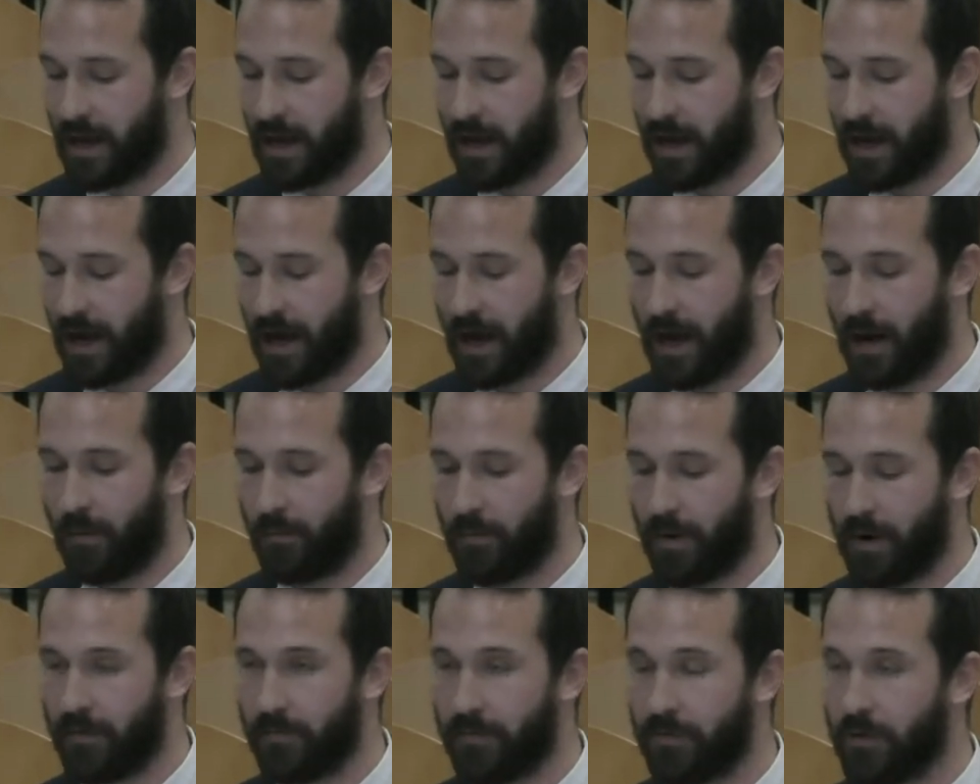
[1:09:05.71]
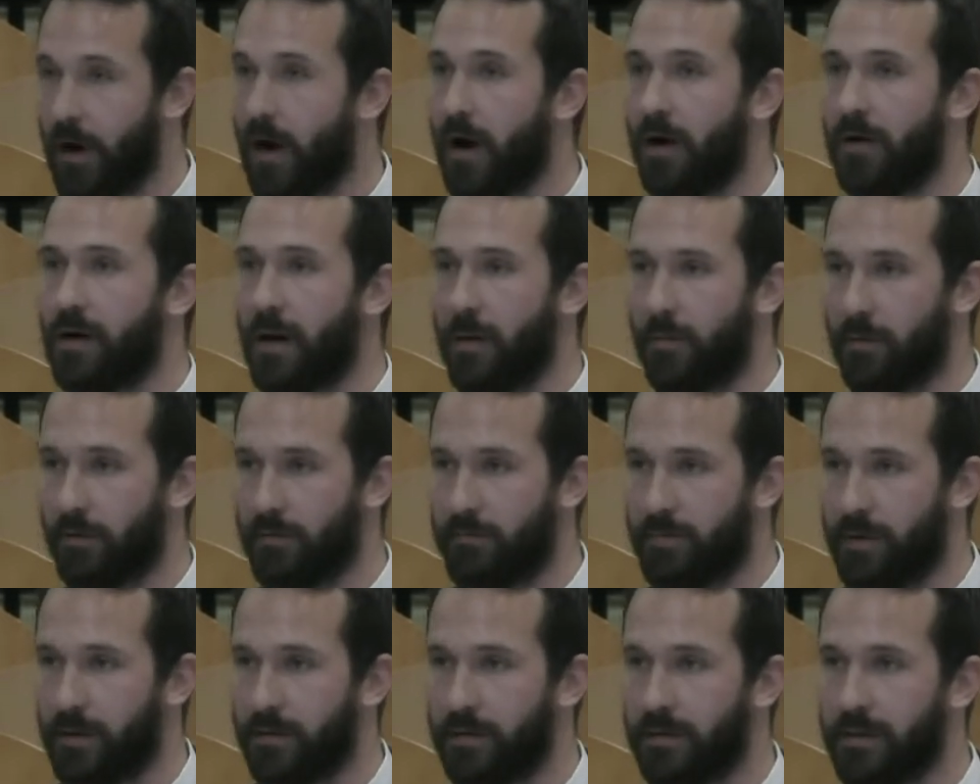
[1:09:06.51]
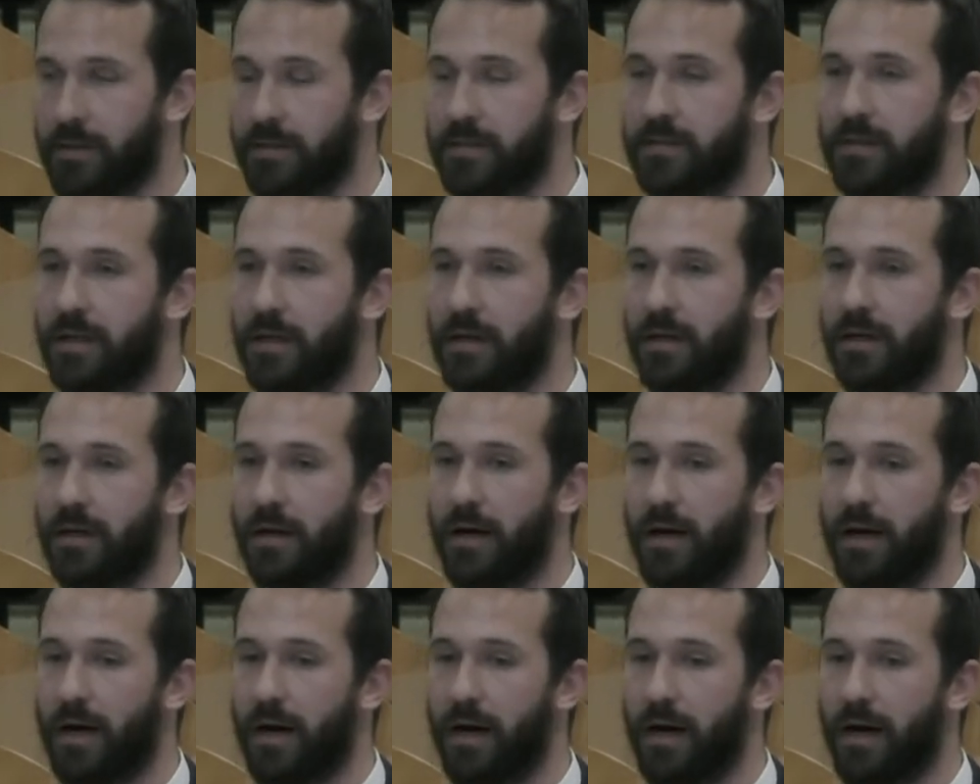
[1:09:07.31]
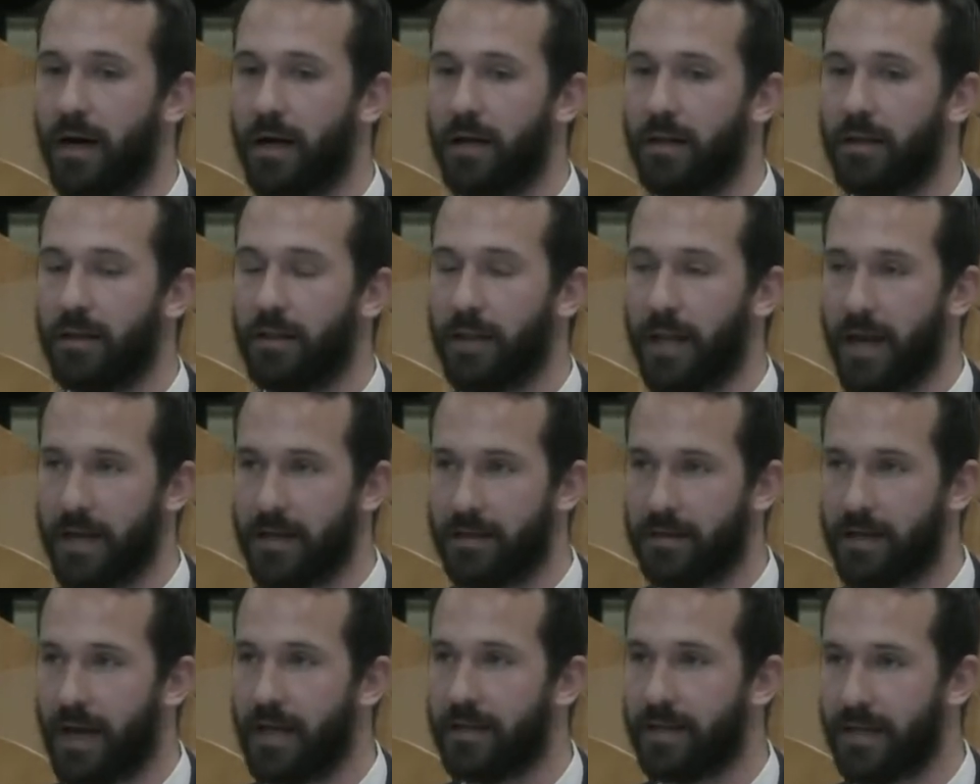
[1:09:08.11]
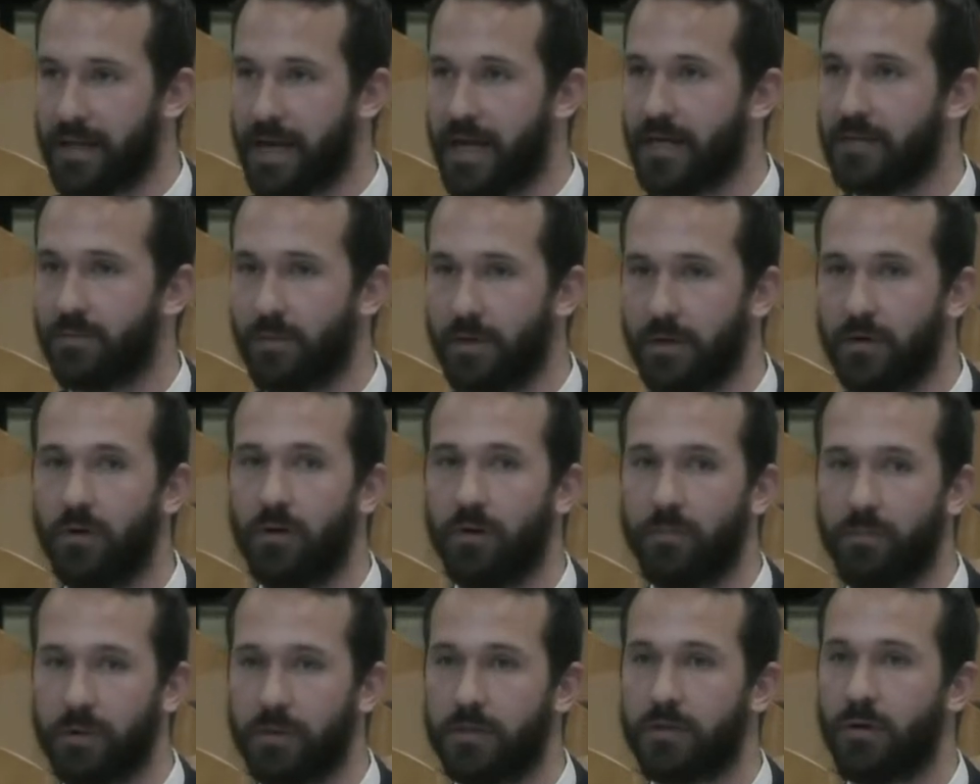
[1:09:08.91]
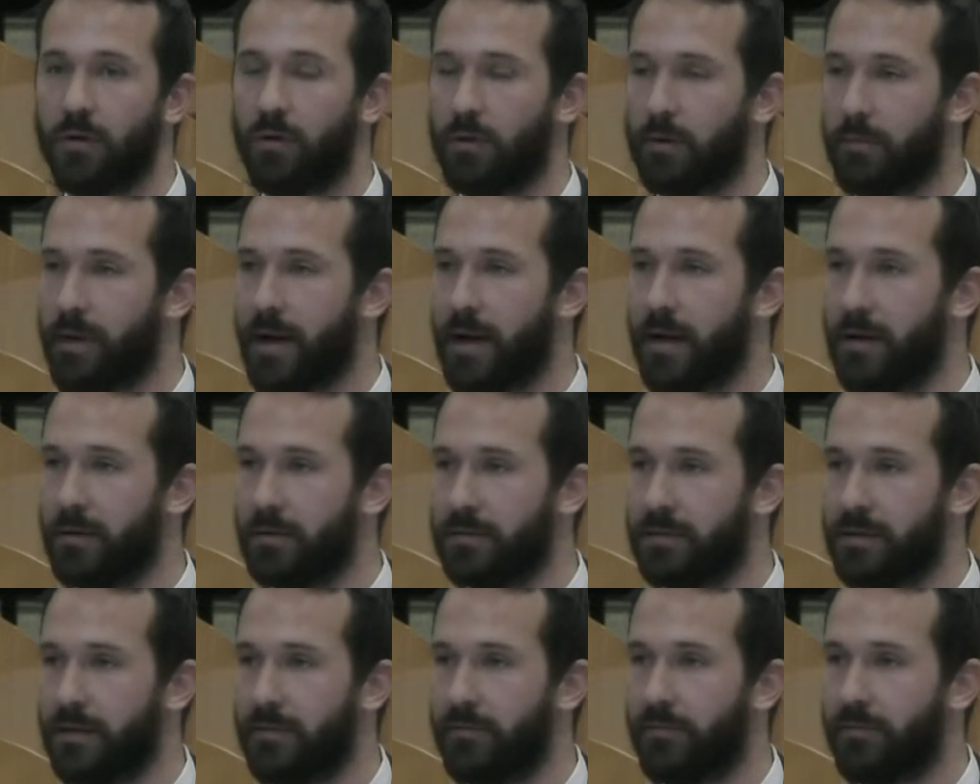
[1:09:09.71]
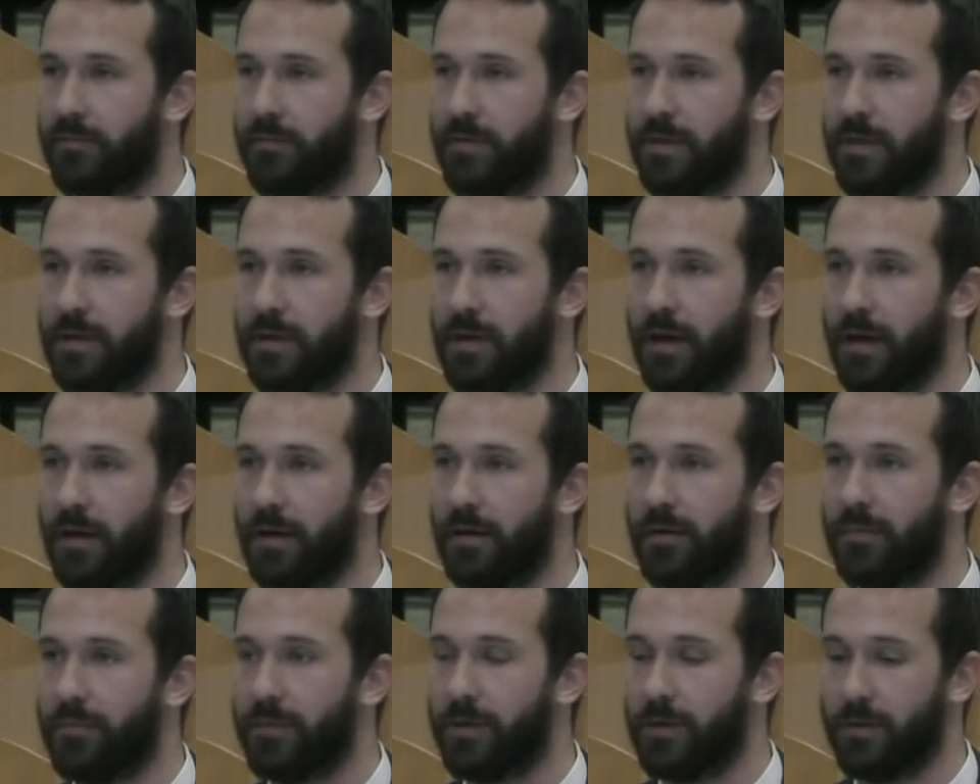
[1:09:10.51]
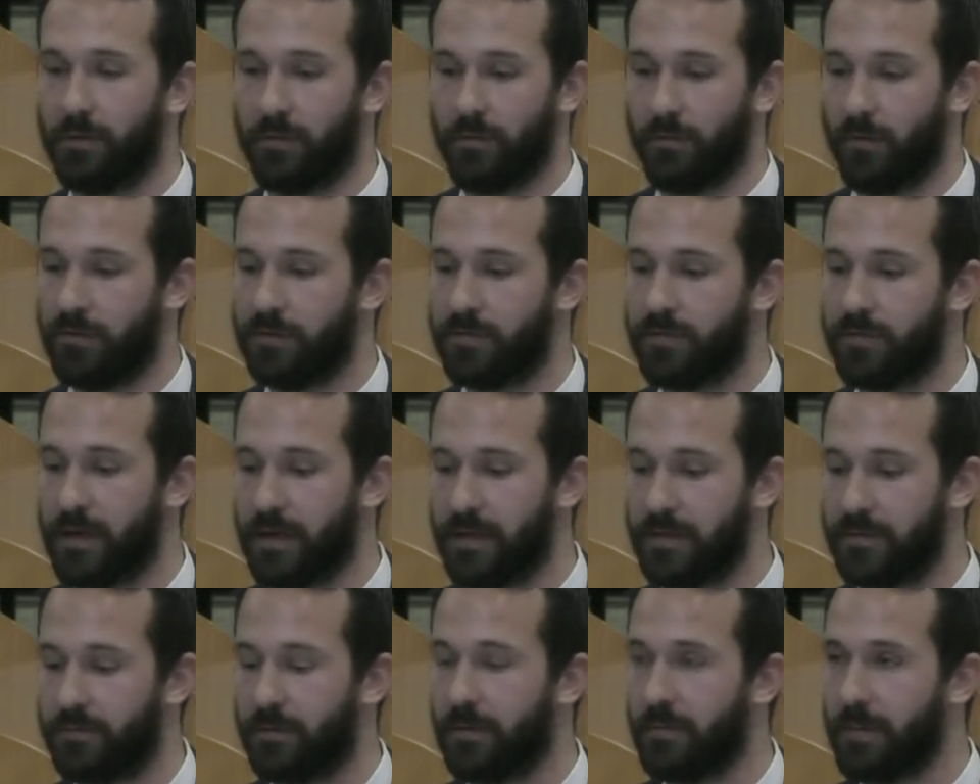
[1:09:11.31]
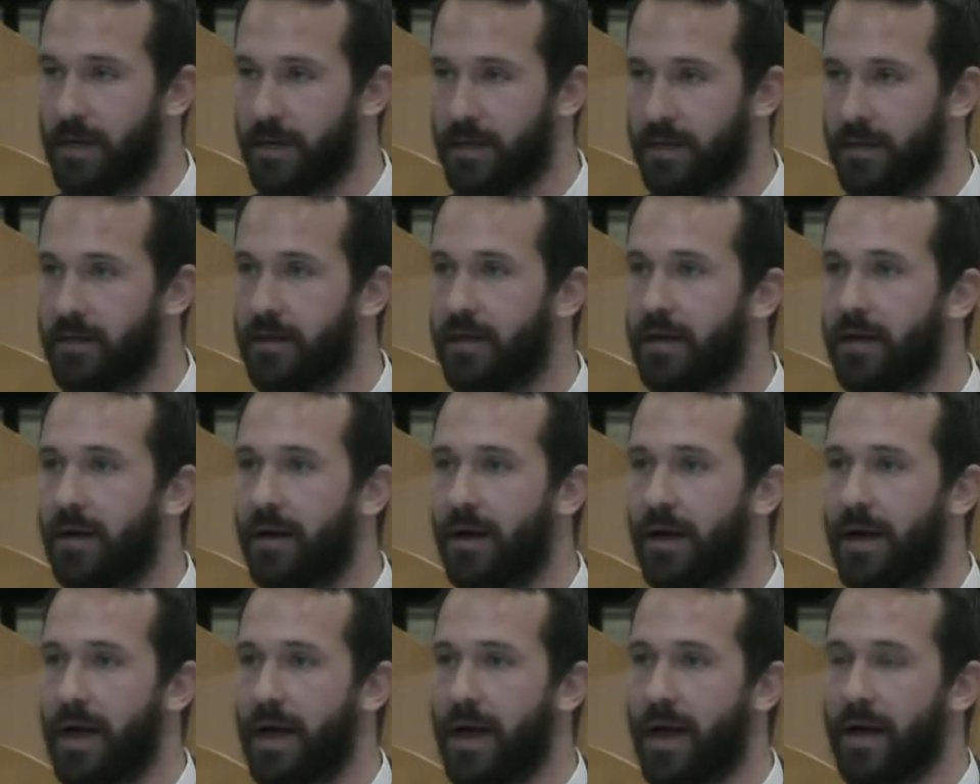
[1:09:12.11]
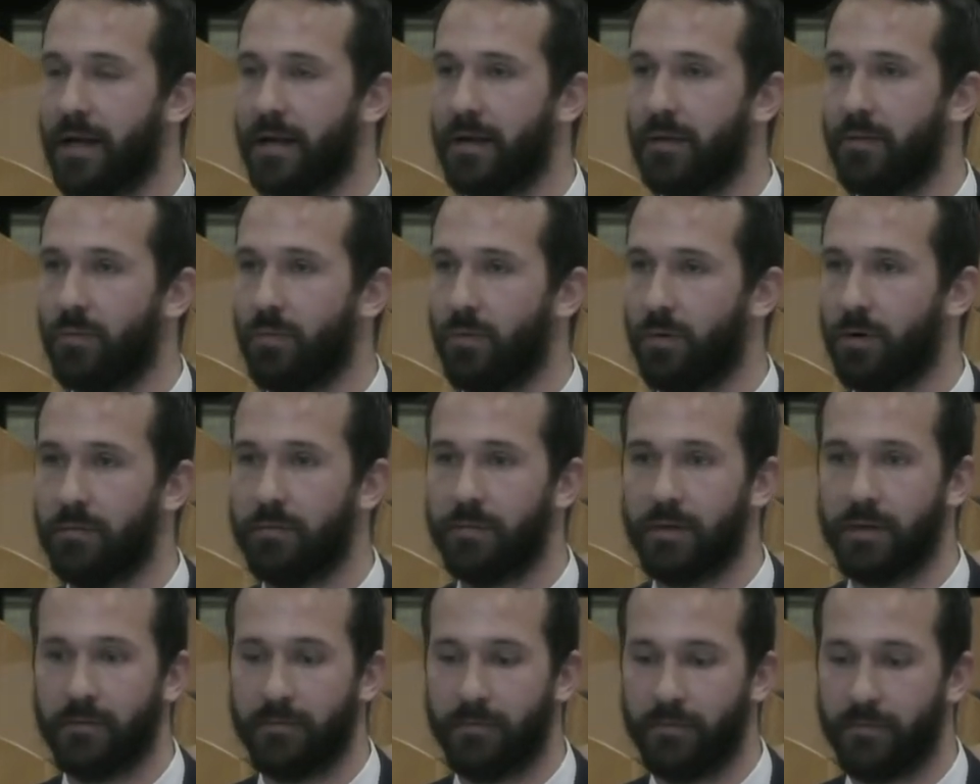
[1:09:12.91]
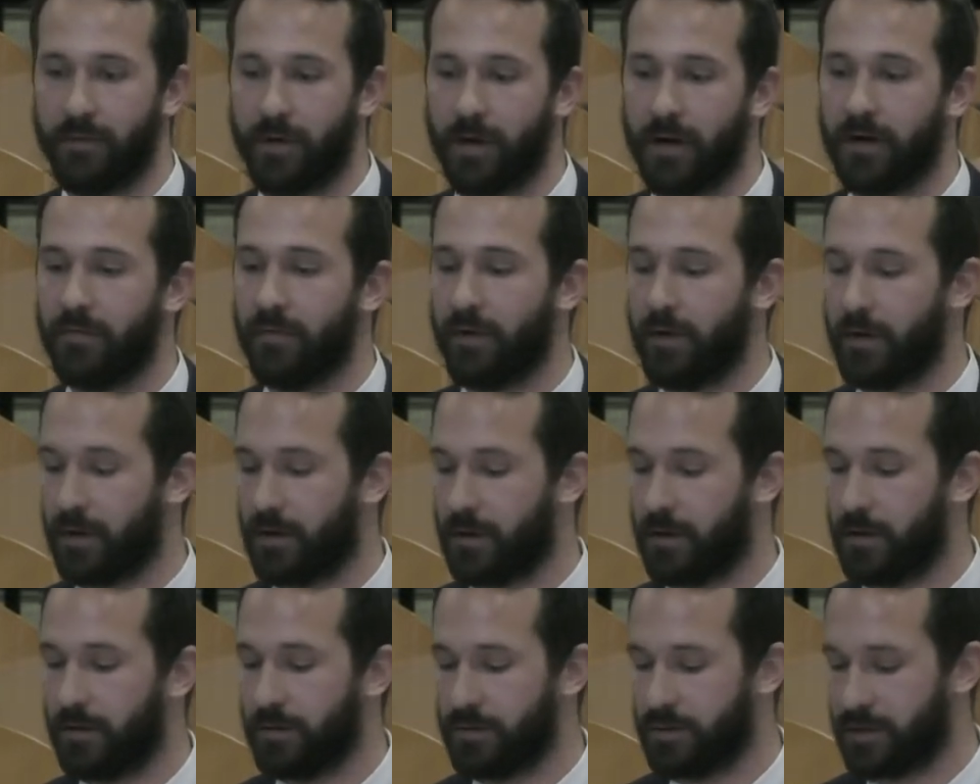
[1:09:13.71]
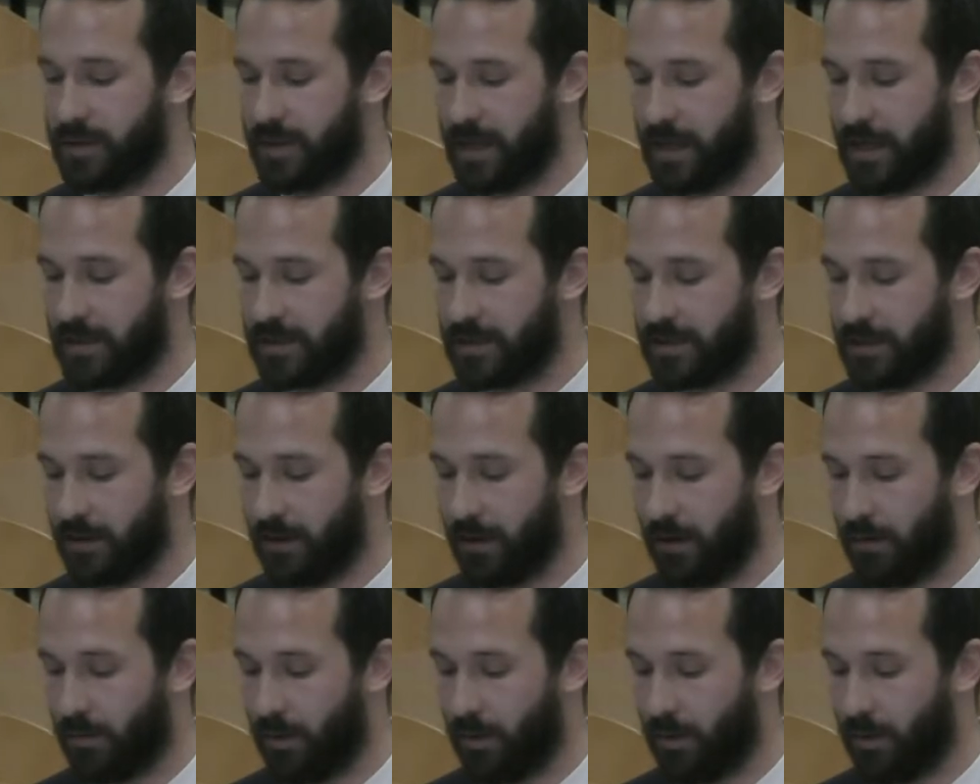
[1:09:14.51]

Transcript: However, there are a number of buildings like that yes, we could put solar panels if the you know, the roof space permitted, and it would be very, very close to net zero.